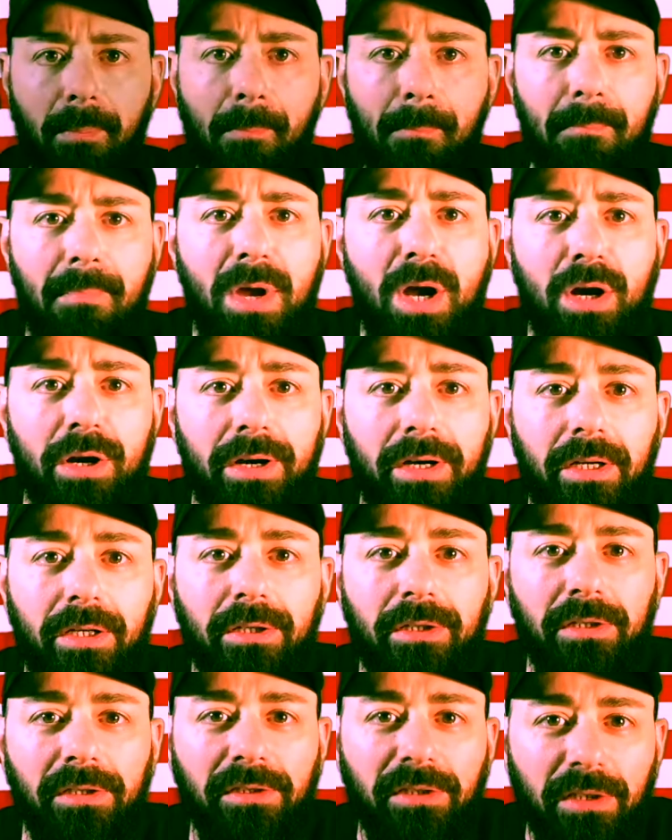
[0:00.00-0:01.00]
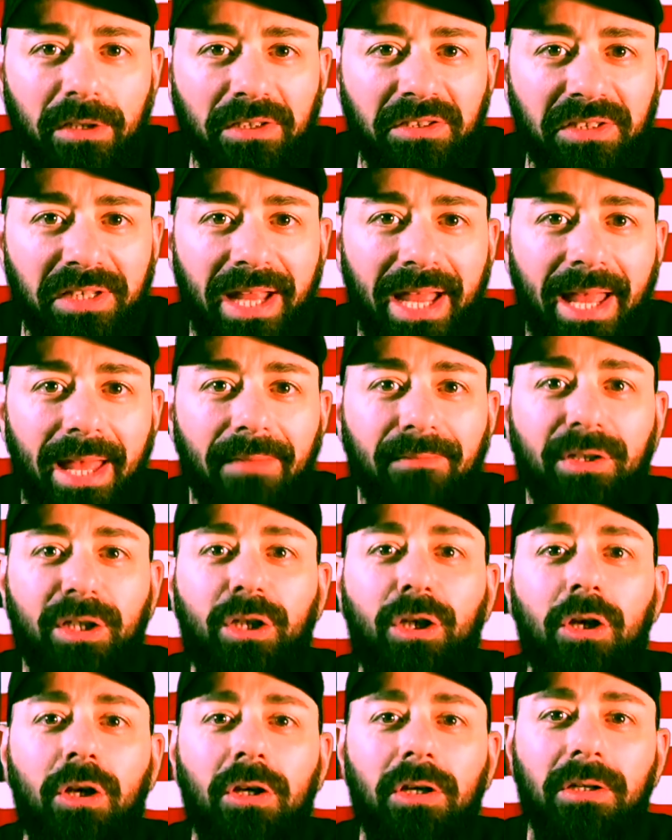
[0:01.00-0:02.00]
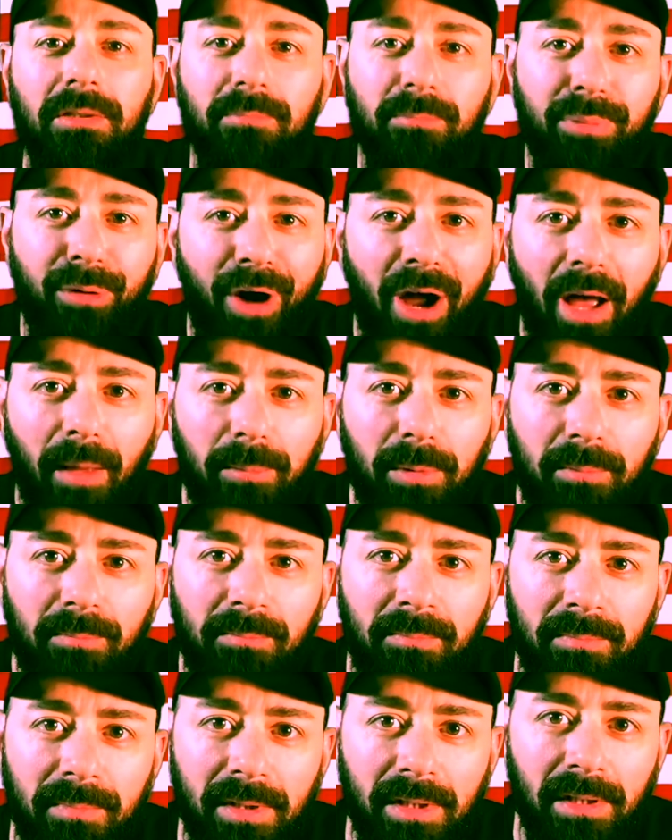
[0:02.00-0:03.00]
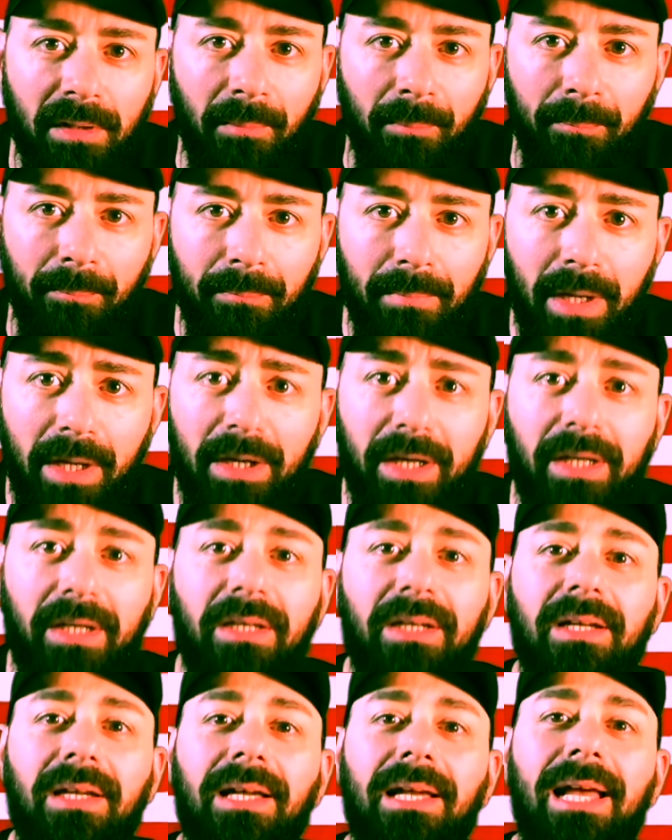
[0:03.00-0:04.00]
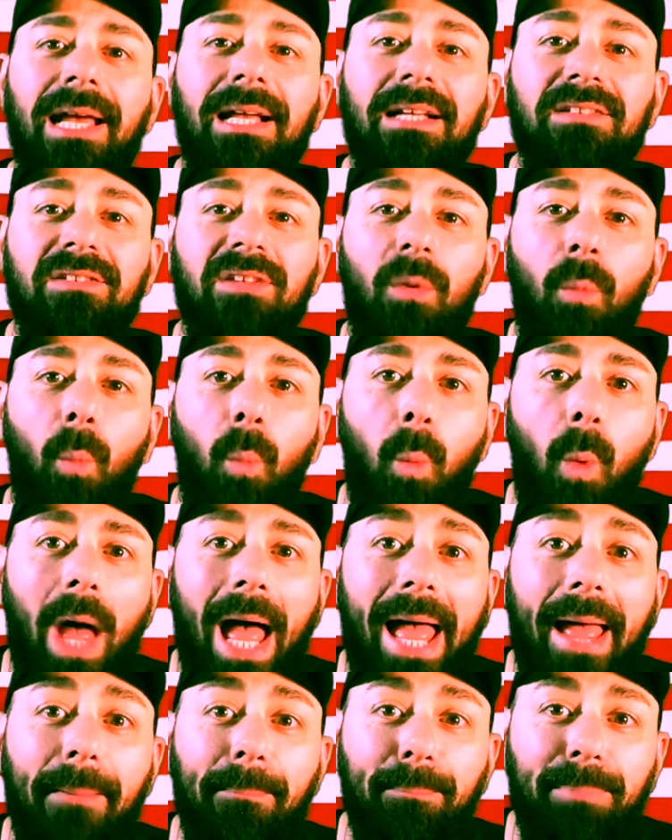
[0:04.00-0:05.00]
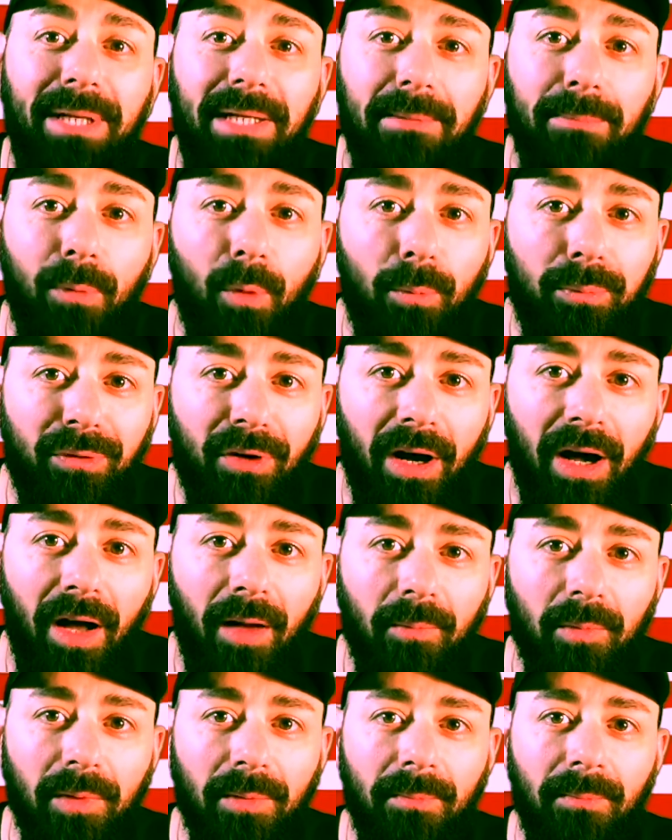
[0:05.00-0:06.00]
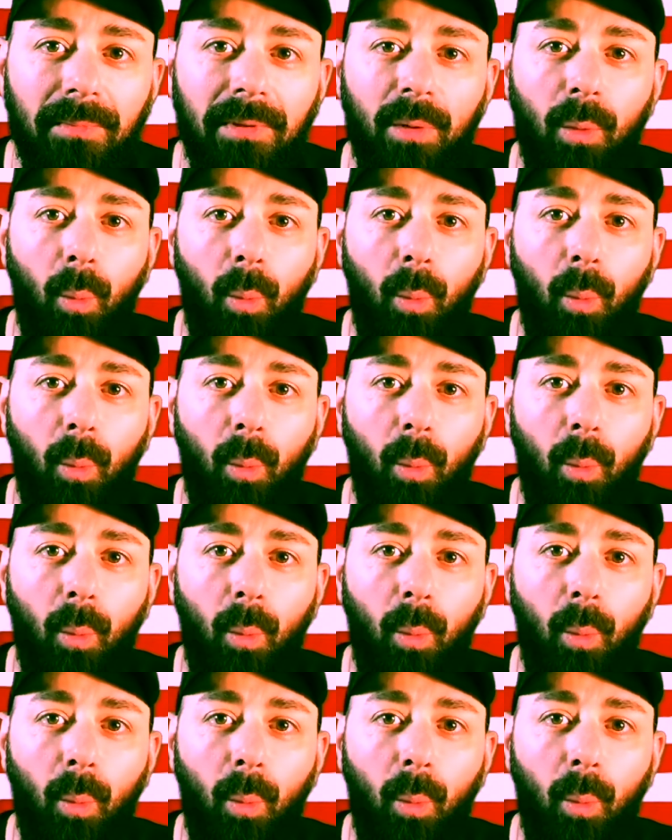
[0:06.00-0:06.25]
America doesn't have a gun problem. America has a white people problem.